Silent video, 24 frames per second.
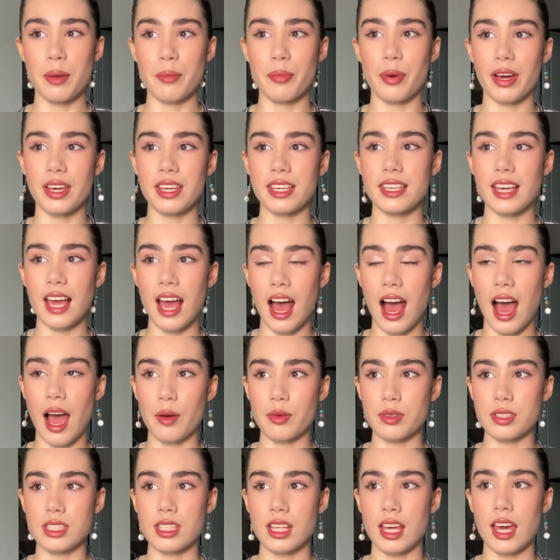But yeah, I
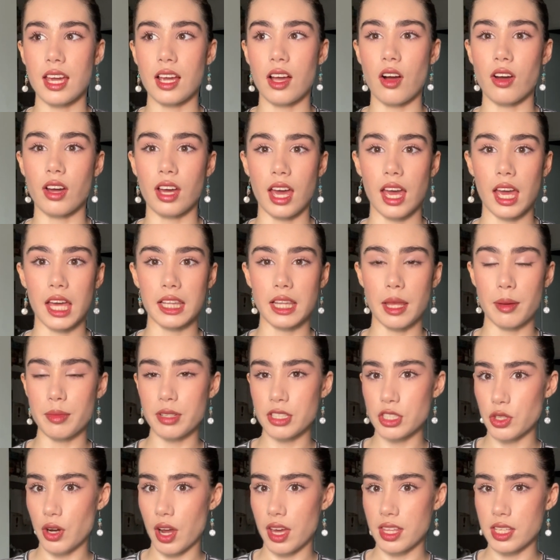was like, okay, let me
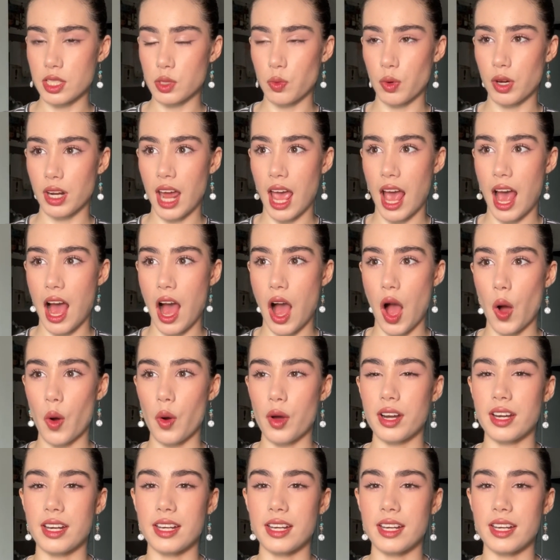try this one out.